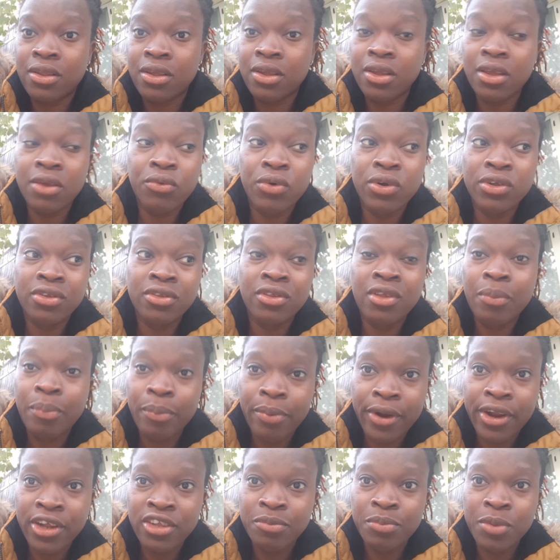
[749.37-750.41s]
he was
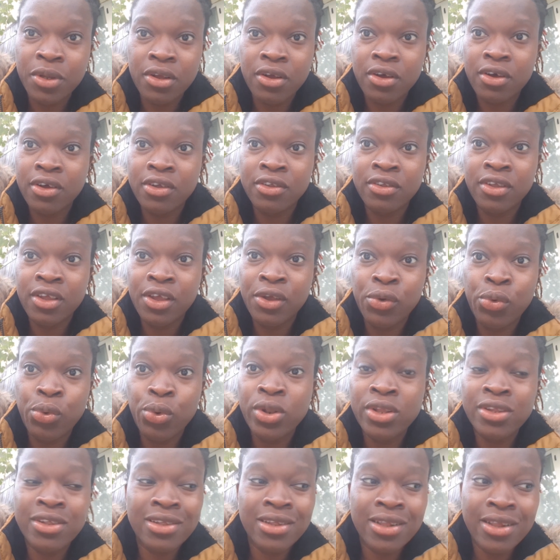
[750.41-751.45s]
depressed because he
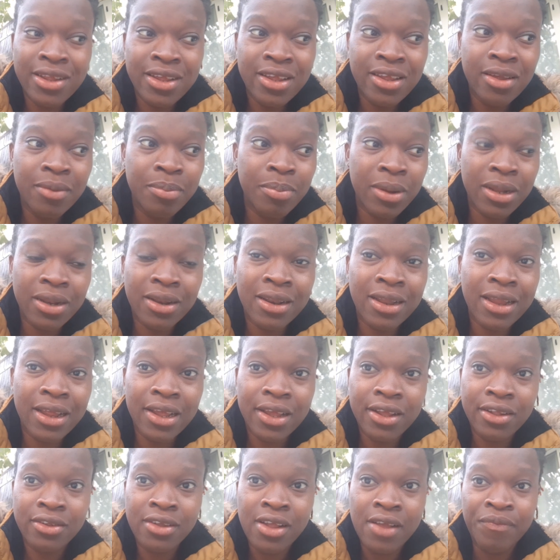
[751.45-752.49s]
couldn't sleep at
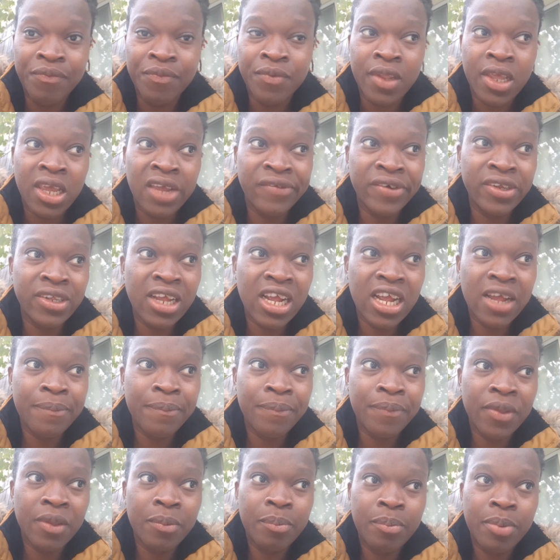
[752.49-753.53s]
night. Every
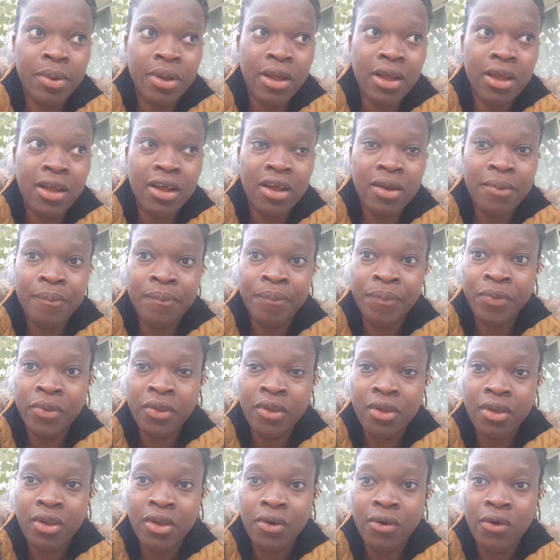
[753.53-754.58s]
time
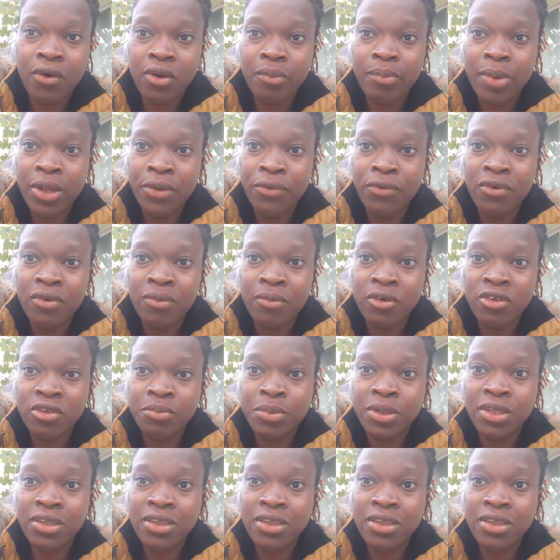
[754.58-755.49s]
our bedroom was